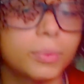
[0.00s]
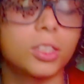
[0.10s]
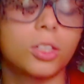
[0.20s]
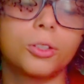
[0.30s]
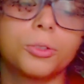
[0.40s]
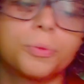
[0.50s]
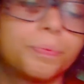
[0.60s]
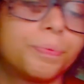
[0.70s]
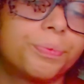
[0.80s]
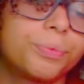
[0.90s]
So,
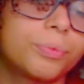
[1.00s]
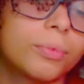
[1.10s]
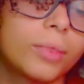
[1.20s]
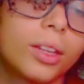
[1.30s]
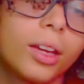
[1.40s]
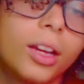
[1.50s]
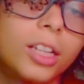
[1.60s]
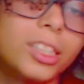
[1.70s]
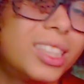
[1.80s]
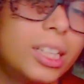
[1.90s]

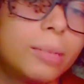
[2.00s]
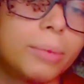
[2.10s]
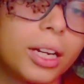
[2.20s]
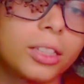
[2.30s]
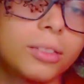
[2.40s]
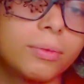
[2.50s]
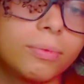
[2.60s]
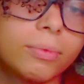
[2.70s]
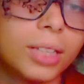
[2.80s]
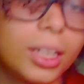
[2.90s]
just think about it.
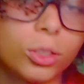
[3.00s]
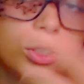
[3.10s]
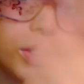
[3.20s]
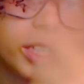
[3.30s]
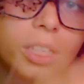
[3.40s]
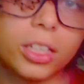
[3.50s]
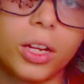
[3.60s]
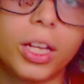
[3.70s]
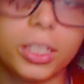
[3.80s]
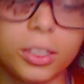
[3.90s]
And that goes for any
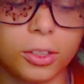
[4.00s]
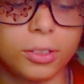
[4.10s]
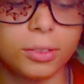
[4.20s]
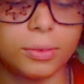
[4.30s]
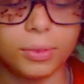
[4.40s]
y'all out there.